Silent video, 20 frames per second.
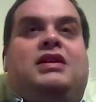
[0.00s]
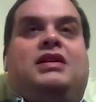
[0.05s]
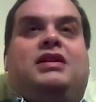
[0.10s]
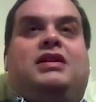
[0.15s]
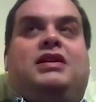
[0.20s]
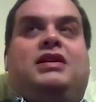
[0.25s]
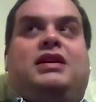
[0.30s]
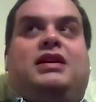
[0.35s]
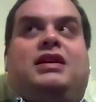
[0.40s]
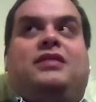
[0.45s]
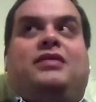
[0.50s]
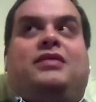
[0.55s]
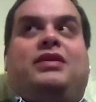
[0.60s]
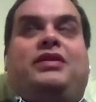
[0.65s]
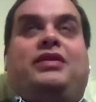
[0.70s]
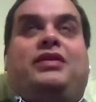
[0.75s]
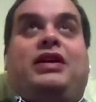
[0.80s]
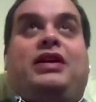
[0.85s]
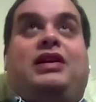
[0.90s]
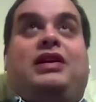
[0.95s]
Yeah,
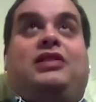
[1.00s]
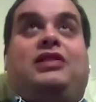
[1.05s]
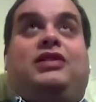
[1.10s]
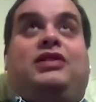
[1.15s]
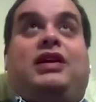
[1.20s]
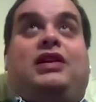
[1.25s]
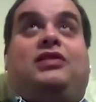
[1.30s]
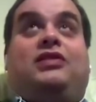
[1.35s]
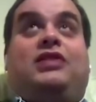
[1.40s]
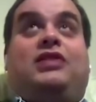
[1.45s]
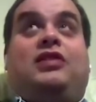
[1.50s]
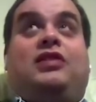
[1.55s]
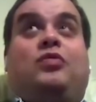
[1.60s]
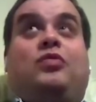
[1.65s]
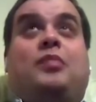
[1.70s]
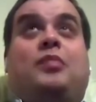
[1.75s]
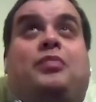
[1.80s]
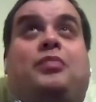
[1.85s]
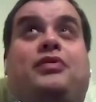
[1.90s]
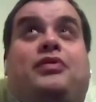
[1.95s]
it's a
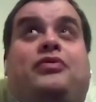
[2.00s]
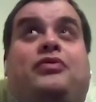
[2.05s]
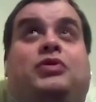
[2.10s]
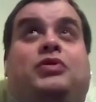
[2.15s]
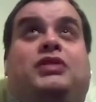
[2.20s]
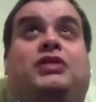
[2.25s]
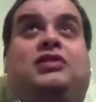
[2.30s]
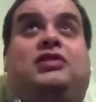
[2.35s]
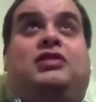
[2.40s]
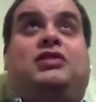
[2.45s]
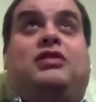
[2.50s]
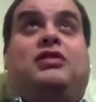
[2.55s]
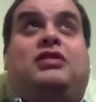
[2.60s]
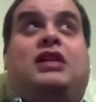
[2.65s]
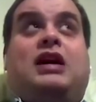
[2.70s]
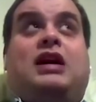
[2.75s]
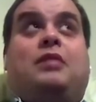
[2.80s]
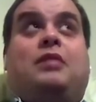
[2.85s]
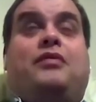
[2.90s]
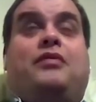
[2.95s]
1.4 D series in
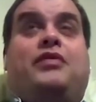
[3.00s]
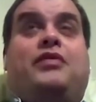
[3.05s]
that one.